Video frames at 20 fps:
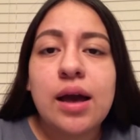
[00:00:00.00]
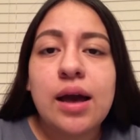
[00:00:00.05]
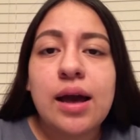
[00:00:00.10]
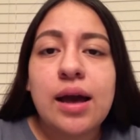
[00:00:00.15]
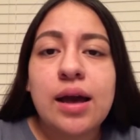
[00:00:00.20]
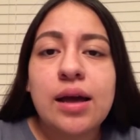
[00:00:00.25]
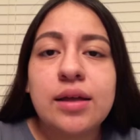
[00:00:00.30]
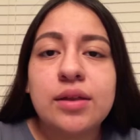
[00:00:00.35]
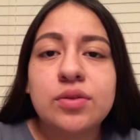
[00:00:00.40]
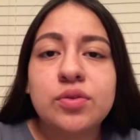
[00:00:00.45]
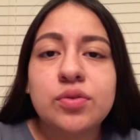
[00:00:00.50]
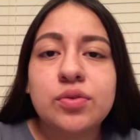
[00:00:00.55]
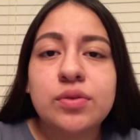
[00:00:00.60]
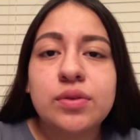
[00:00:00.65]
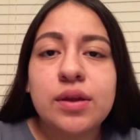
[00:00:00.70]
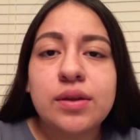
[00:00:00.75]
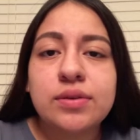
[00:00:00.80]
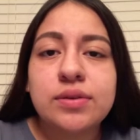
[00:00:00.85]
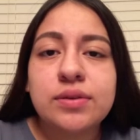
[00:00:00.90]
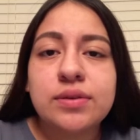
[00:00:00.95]
in
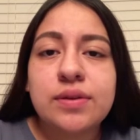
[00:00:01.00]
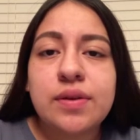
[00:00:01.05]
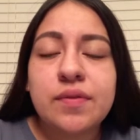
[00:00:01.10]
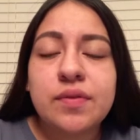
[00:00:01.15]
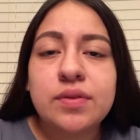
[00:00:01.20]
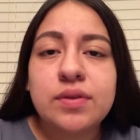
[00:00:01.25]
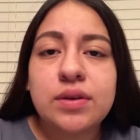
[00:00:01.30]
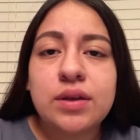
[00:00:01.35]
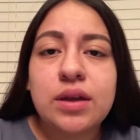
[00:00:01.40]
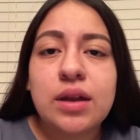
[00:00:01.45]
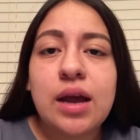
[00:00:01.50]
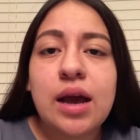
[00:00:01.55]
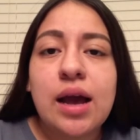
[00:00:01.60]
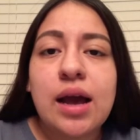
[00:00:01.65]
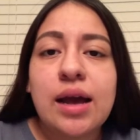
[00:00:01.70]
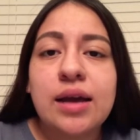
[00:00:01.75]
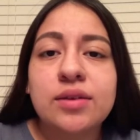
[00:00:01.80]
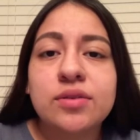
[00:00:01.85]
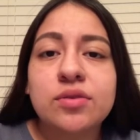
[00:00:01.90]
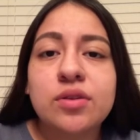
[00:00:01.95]
2017,
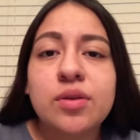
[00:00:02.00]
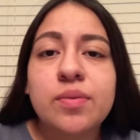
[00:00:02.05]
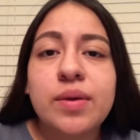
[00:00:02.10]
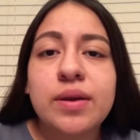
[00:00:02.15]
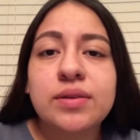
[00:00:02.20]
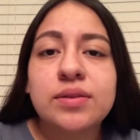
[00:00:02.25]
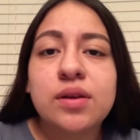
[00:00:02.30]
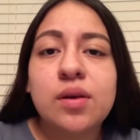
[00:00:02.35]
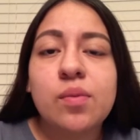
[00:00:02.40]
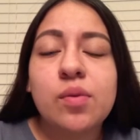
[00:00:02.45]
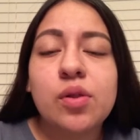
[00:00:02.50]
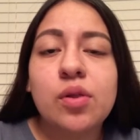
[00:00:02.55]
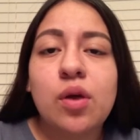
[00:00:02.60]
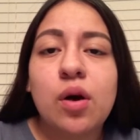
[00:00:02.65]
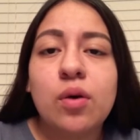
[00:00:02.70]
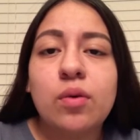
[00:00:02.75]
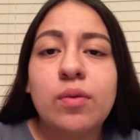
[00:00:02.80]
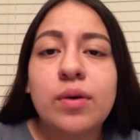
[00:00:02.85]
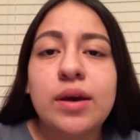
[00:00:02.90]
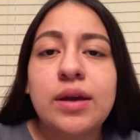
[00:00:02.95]
ice cream has come a
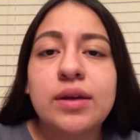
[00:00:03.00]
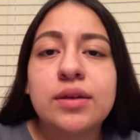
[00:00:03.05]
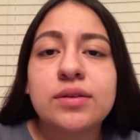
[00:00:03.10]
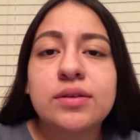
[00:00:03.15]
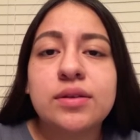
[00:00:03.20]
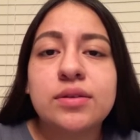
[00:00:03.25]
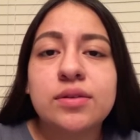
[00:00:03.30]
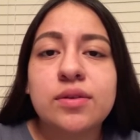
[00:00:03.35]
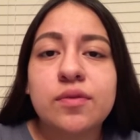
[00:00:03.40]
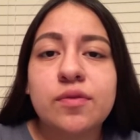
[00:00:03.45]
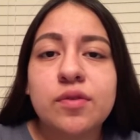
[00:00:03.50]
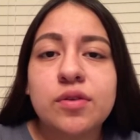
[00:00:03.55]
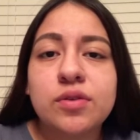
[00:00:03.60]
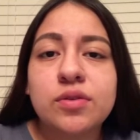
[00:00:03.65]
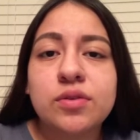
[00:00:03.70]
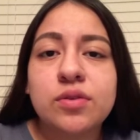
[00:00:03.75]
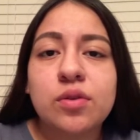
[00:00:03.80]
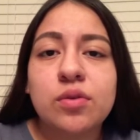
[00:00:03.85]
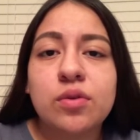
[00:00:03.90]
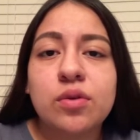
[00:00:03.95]
long way since the
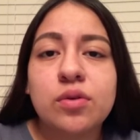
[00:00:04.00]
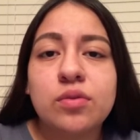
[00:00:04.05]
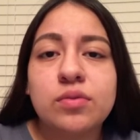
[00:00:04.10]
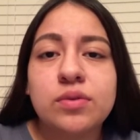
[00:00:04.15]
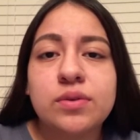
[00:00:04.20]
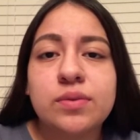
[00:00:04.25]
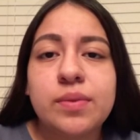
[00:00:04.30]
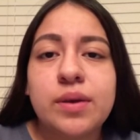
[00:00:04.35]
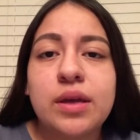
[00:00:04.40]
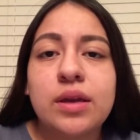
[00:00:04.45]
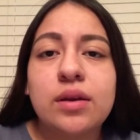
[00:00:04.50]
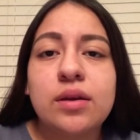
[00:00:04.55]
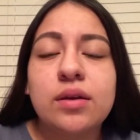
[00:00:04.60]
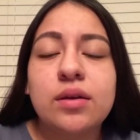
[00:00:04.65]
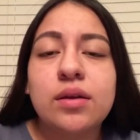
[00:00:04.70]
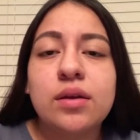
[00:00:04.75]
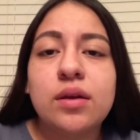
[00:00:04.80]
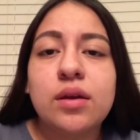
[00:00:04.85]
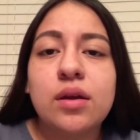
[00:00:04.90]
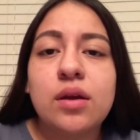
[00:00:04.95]
first snow cone was made.
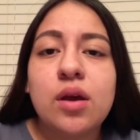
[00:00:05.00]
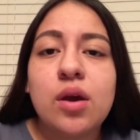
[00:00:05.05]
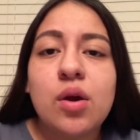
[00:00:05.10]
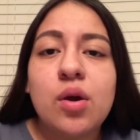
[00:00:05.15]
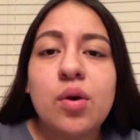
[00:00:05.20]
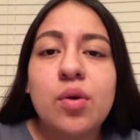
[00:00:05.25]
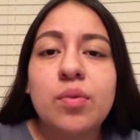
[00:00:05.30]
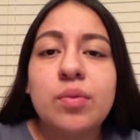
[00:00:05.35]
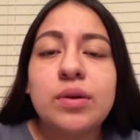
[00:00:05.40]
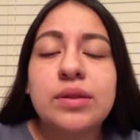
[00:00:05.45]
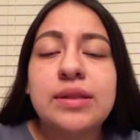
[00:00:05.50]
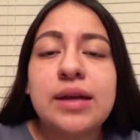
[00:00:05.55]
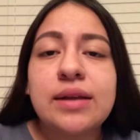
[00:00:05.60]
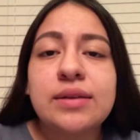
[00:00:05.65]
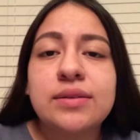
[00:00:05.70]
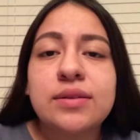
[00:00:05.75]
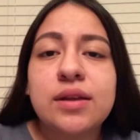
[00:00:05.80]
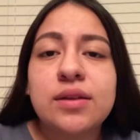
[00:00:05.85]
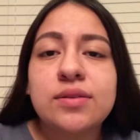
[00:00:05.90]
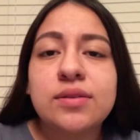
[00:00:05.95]
With that
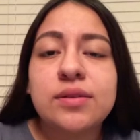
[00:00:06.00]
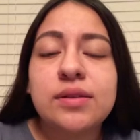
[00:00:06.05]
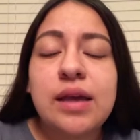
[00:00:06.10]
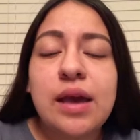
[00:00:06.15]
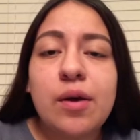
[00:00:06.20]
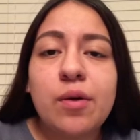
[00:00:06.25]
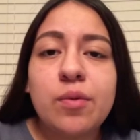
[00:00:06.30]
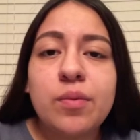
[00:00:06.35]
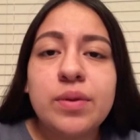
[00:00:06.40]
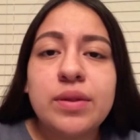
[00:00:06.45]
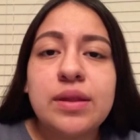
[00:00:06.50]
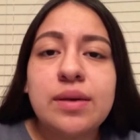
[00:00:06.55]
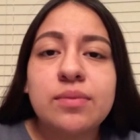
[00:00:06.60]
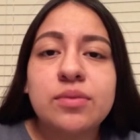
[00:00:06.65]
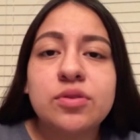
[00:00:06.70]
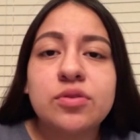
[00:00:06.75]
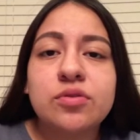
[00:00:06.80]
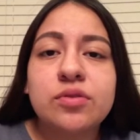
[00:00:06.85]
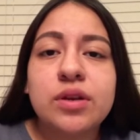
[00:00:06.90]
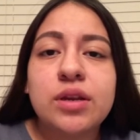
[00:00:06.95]
said, today I will be
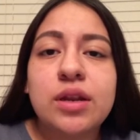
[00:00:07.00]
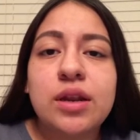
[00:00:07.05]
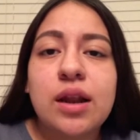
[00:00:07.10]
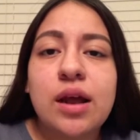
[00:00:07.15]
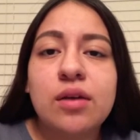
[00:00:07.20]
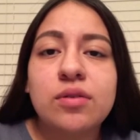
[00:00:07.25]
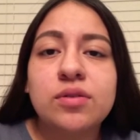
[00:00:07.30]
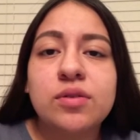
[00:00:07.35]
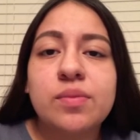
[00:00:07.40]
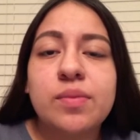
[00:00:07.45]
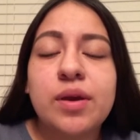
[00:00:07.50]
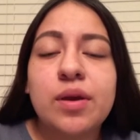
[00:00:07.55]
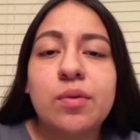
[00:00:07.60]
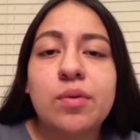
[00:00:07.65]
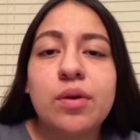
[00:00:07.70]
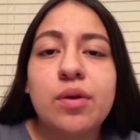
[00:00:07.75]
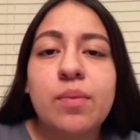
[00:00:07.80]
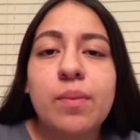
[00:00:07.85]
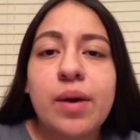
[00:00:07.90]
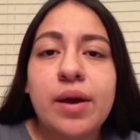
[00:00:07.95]
demonstrating how to make
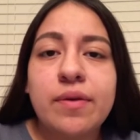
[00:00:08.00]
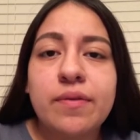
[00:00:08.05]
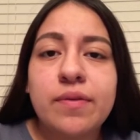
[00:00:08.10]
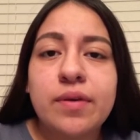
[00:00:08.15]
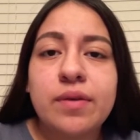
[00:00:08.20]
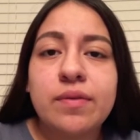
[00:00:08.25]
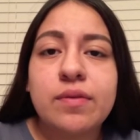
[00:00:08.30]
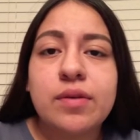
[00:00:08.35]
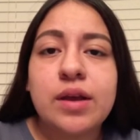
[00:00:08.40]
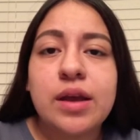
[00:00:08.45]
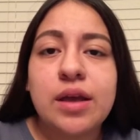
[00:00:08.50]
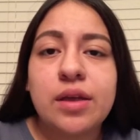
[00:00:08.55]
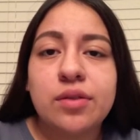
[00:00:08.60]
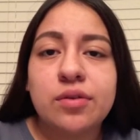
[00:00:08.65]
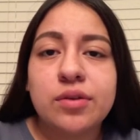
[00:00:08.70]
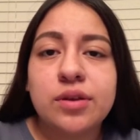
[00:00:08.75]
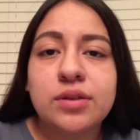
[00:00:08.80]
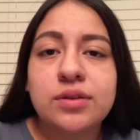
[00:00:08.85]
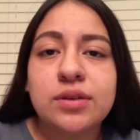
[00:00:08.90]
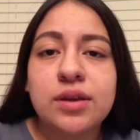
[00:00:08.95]
one of my favorite 8th
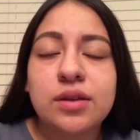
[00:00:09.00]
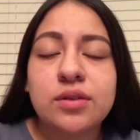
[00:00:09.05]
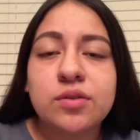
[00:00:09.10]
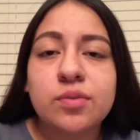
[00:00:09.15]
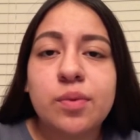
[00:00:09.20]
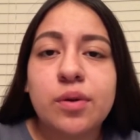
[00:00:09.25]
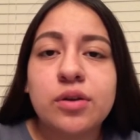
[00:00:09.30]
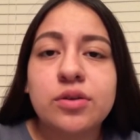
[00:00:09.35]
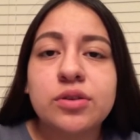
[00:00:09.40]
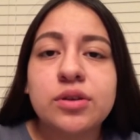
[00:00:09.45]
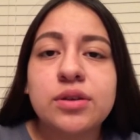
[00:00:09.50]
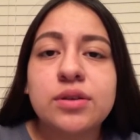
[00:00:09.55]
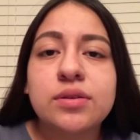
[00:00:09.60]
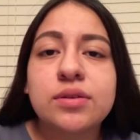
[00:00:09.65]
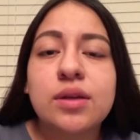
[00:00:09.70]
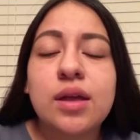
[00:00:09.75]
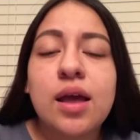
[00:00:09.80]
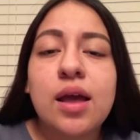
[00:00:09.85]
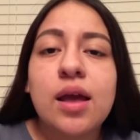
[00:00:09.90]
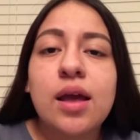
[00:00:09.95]
grade science projects,
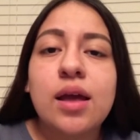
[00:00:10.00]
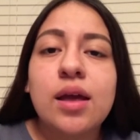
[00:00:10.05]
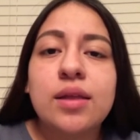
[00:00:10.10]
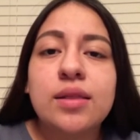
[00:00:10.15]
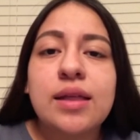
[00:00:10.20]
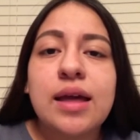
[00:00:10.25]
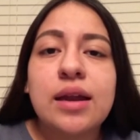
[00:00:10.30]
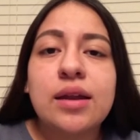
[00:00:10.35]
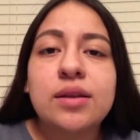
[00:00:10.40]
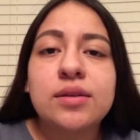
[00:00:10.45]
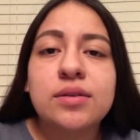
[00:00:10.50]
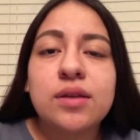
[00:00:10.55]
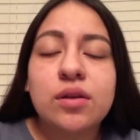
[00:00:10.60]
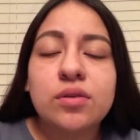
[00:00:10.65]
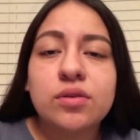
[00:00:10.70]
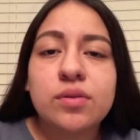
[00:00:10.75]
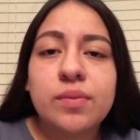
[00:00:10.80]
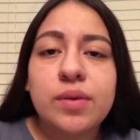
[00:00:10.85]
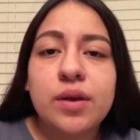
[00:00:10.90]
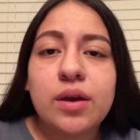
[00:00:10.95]
that is, how
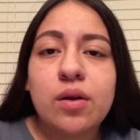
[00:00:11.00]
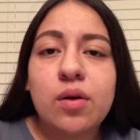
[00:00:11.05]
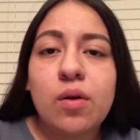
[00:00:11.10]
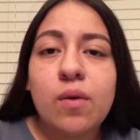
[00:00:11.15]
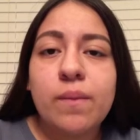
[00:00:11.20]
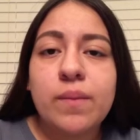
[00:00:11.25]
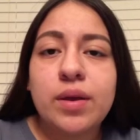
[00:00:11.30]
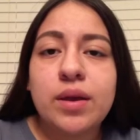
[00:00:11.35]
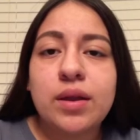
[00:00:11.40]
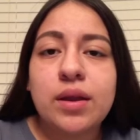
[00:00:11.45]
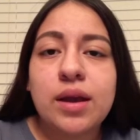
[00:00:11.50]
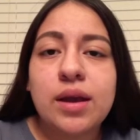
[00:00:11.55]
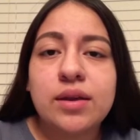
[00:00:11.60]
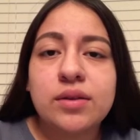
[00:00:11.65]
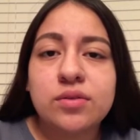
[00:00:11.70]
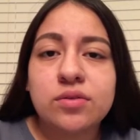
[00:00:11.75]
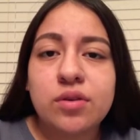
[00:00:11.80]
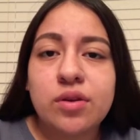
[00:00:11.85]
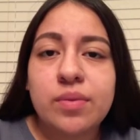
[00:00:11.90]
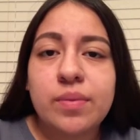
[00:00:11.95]
to make homemade ice
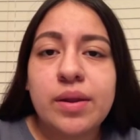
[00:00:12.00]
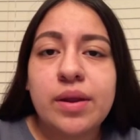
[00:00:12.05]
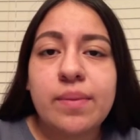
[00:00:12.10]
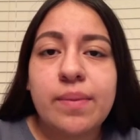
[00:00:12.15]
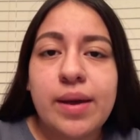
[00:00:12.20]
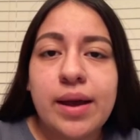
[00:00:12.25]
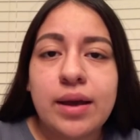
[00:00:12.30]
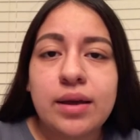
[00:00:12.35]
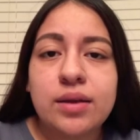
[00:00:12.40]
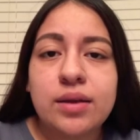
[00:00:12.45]
cream in a bag.